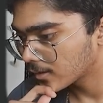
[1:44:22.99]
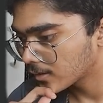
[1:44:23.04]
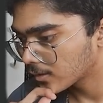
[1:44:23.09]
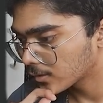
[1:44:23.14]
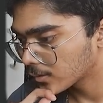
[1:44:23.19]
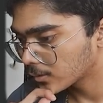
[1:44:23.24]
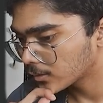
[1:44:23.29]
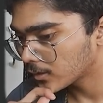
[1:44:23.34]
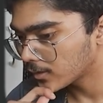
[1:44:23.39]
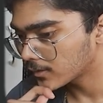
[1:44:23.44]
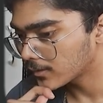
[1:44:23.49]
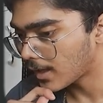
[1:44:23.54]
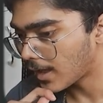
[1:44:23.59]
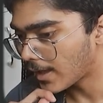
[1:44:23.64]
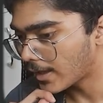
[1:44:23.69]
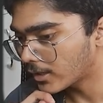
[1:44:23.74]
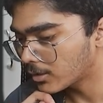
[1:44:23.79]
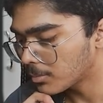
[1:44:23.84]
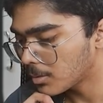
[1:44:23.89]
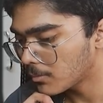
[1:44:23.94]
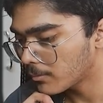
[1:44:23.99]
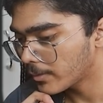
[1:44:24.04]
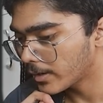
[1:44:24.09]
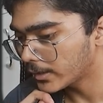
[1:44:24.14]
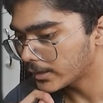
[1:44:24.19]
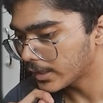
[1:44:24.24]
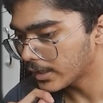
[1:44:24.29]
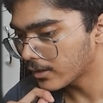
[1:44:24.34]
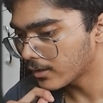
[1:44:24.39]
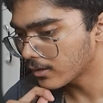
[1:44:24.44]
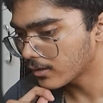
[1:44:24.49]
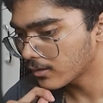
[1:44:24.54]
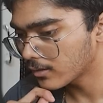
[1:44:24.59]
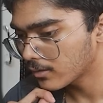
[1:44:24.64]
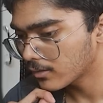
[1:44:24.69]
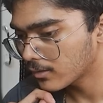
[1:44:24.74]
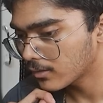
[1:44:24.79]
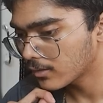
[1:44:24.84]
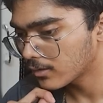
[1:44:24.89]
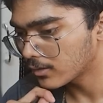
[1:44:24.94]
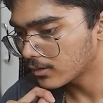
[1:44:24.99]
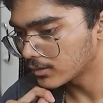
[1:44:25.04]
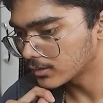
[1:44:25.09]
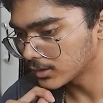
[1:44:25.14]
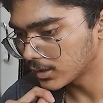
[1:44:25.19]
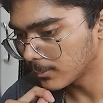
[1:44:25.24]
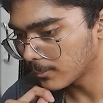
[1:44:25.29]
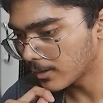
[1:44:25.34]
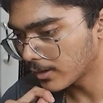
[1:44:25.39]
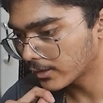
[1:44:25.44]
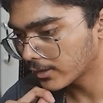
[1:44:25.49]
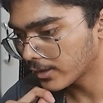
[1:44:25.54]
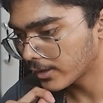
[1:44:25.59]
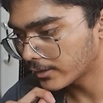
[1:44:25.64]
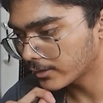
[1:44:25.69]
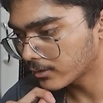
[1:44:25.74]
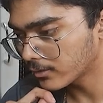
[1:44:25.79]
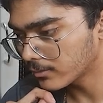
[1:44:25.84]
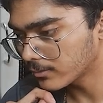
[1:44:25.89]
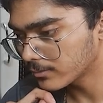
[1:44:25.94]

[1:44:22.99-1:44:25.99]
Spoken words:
So this guy has been waiting. Debugging editor.